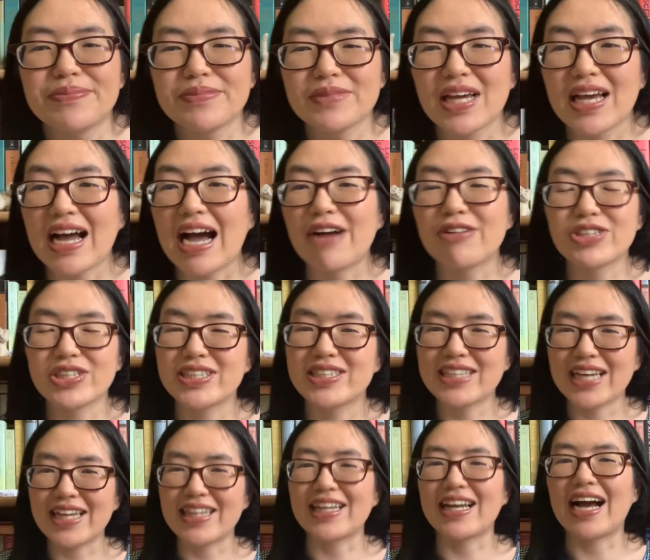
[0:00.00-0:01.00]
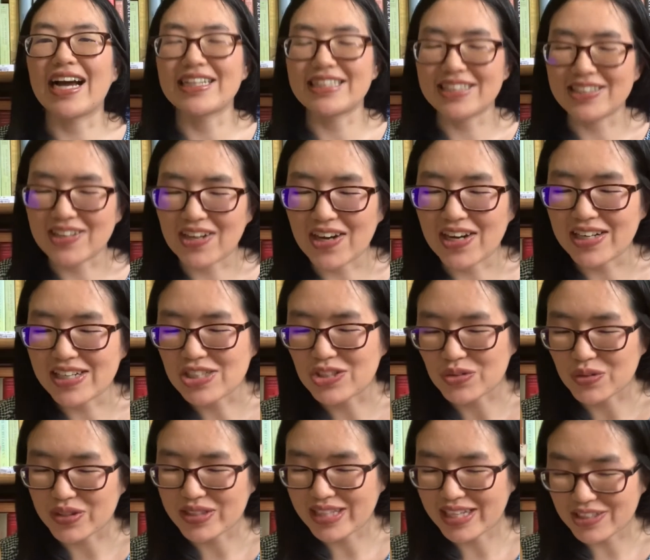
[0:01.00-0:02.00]
I would just say that I did not
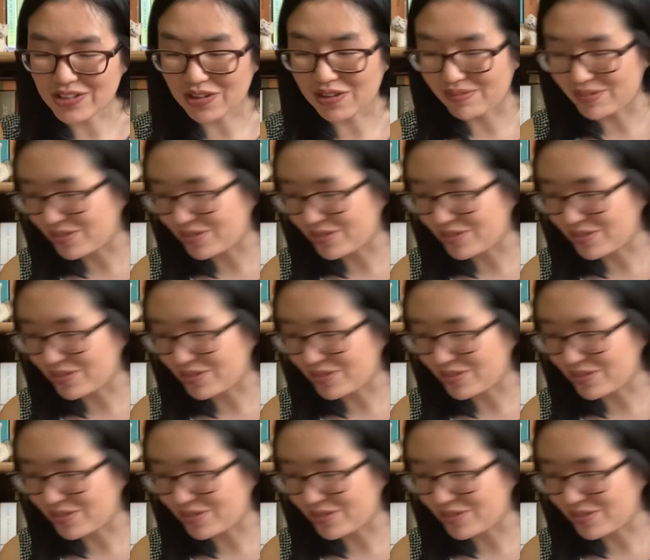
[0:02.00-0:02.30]
enjoy that novel.